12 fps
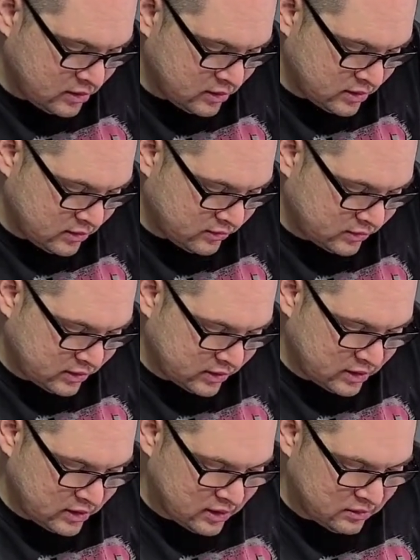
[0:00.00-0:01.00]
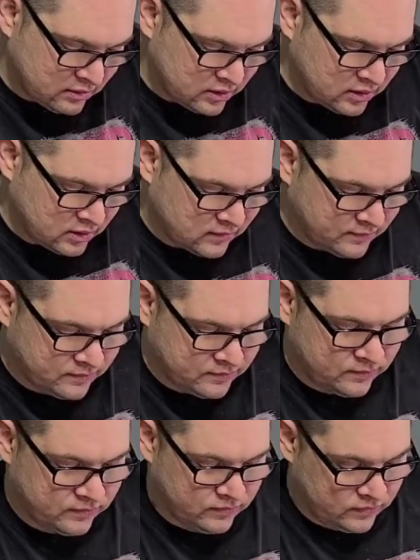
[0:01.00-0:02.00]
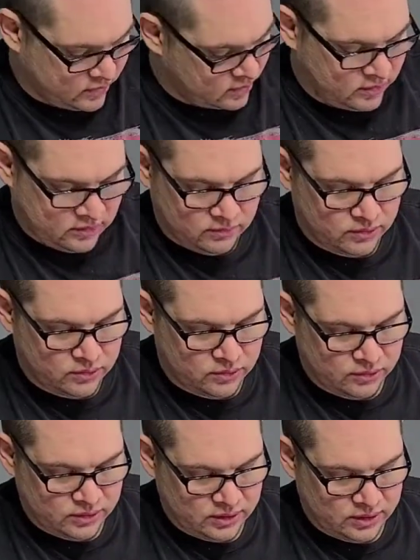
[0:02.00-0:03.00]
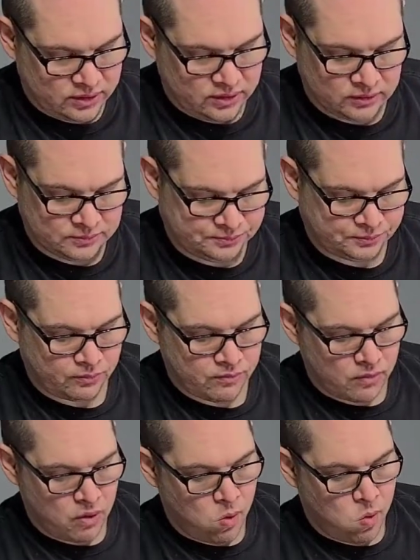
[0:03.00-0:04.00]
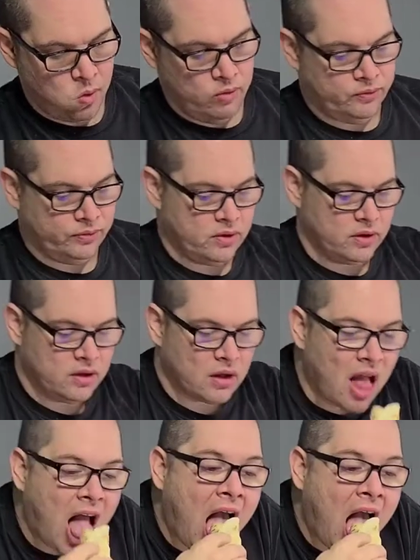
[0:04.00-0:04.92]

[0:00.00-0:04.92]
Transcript: That looks like ham in it. Okay, we're going in there. Okay.